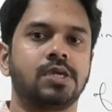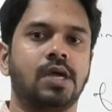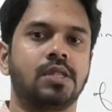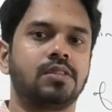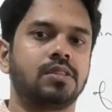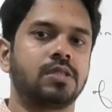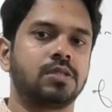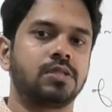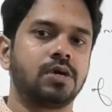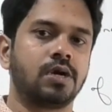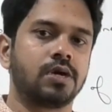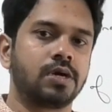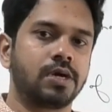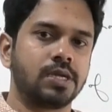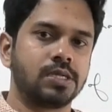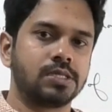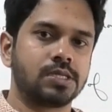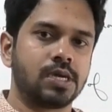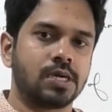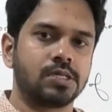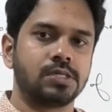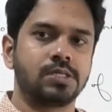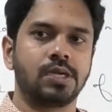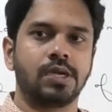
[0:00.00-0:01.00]
and the
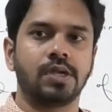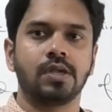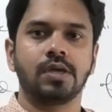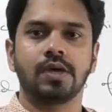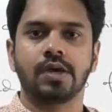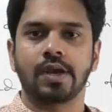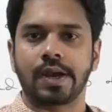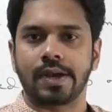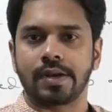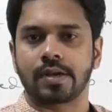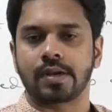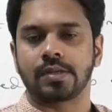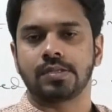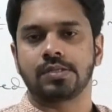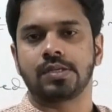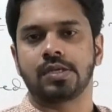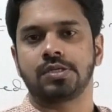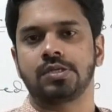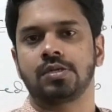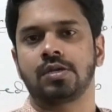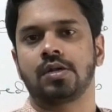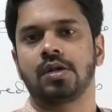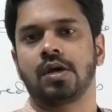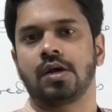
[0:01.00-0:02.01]
30s had seen great
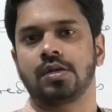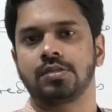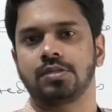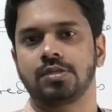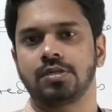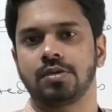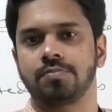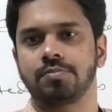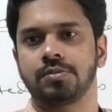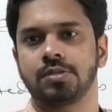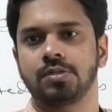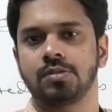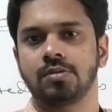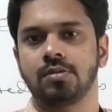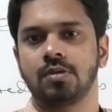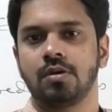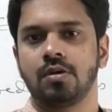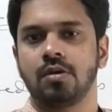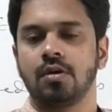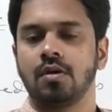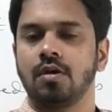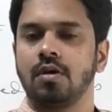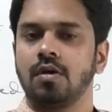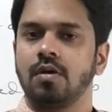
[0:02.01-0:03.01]
recession and hardships.
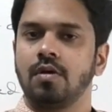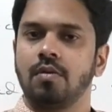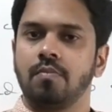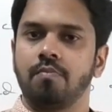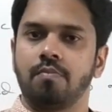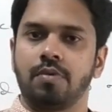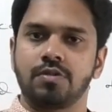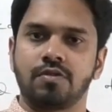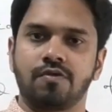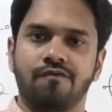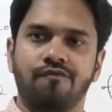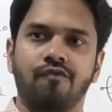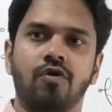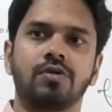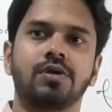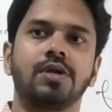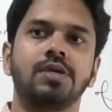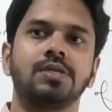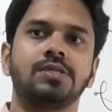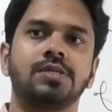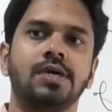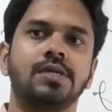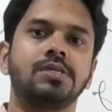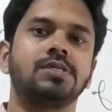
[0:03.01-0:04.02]
But the
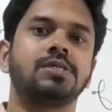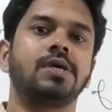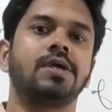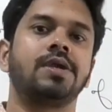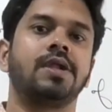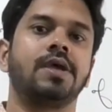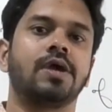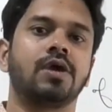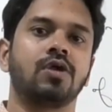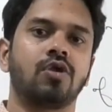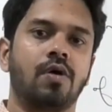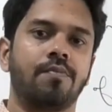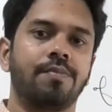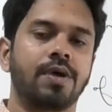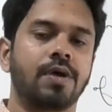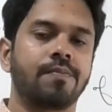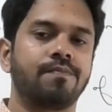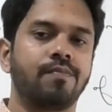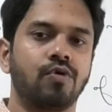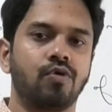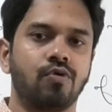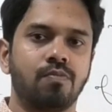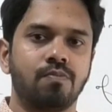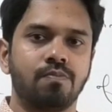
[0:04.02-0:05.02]
40s had seen
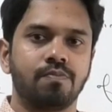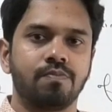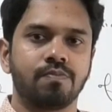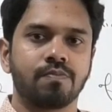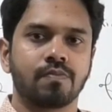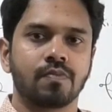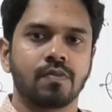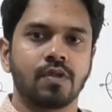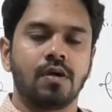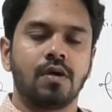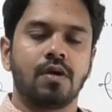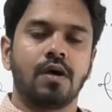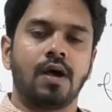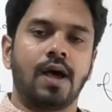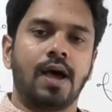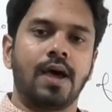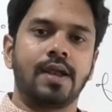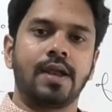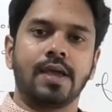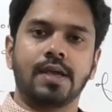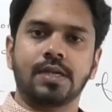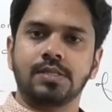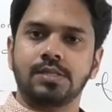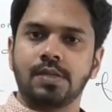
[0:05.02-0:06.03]
economic boom,
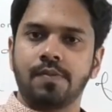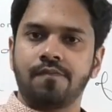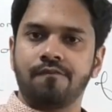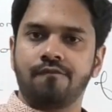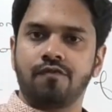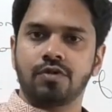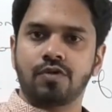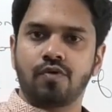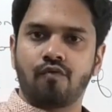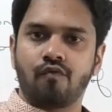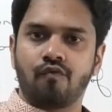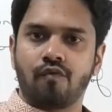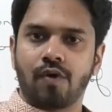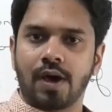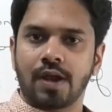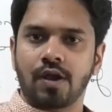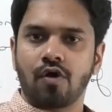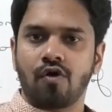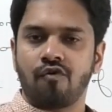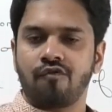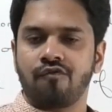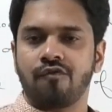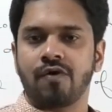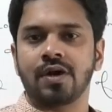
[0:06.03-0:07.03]
and except for the
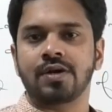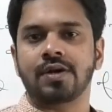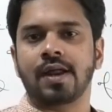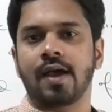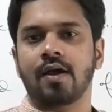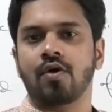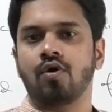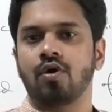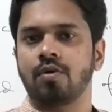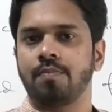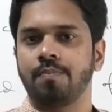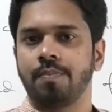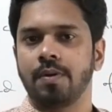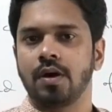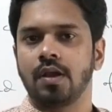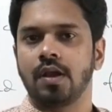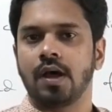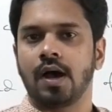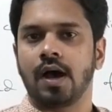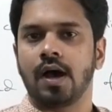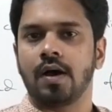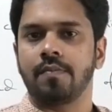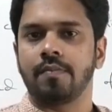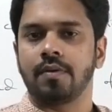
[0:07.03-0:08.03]
one-off attack on
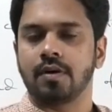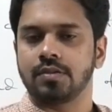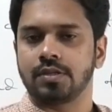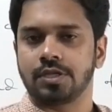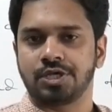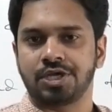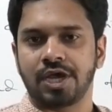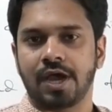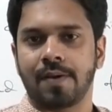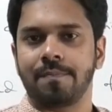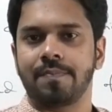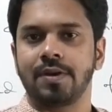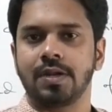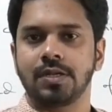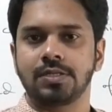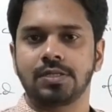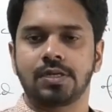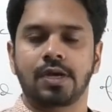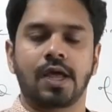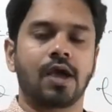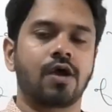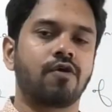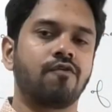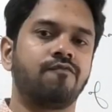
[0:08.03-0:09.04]
Pearl Harbor, the Japanese
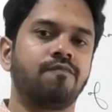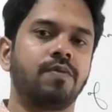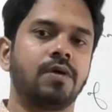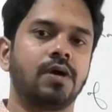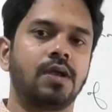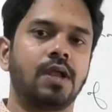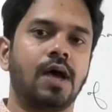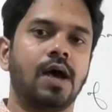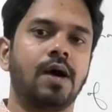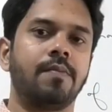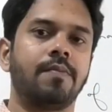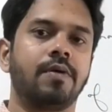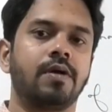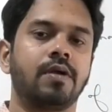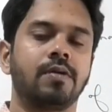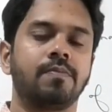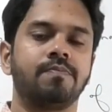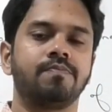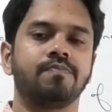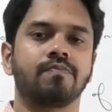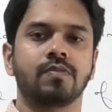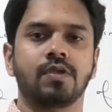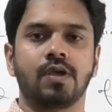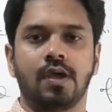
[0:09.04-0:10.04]
attack of Pearl Harbor,
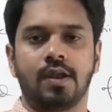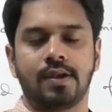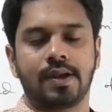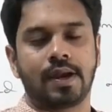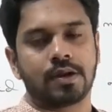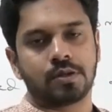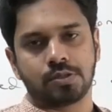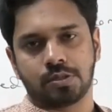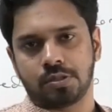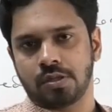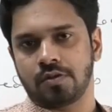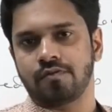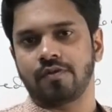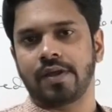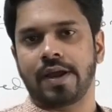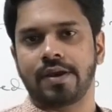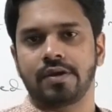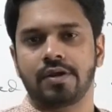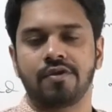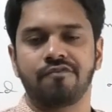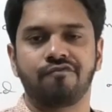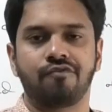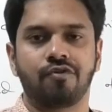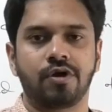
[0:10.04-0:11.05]
and that was in
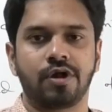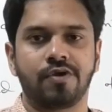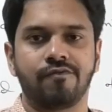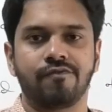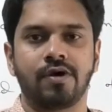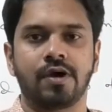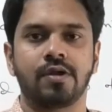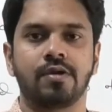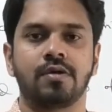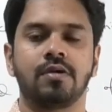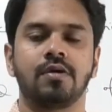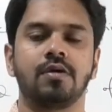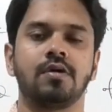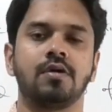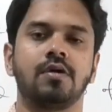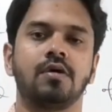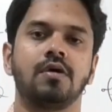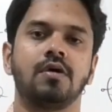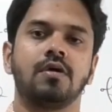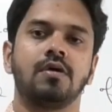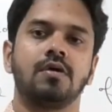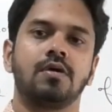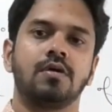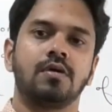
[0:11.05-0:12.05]

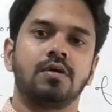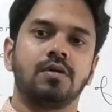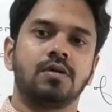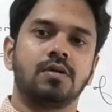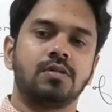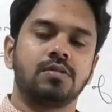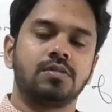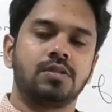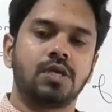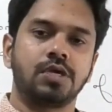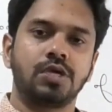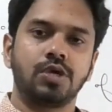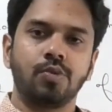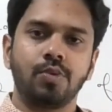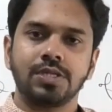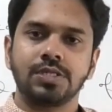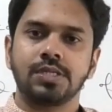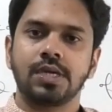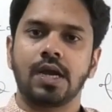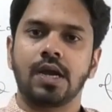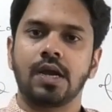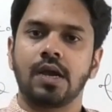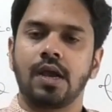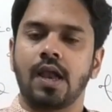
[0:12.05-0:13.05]
1941, the
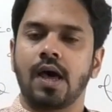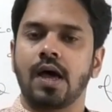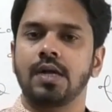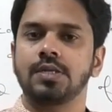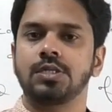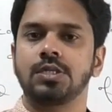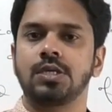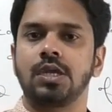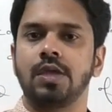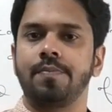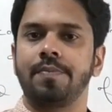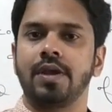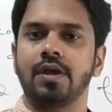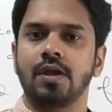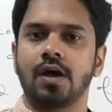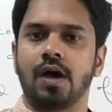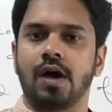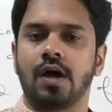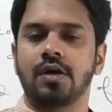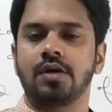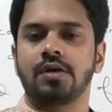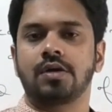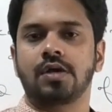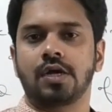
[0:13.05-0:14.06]
US had largely been
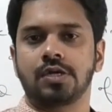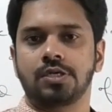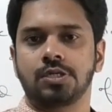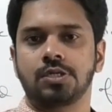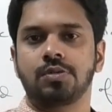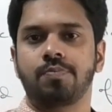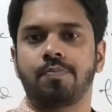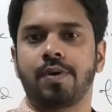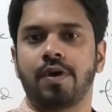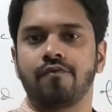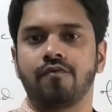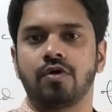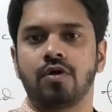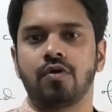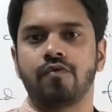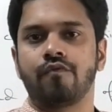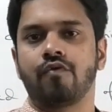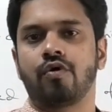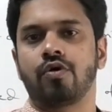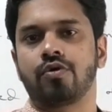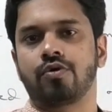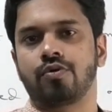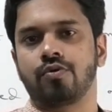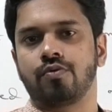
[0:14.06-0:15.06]
untouched by World
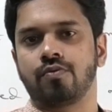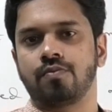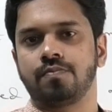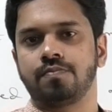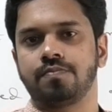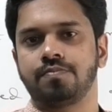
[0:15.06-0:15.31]
War II.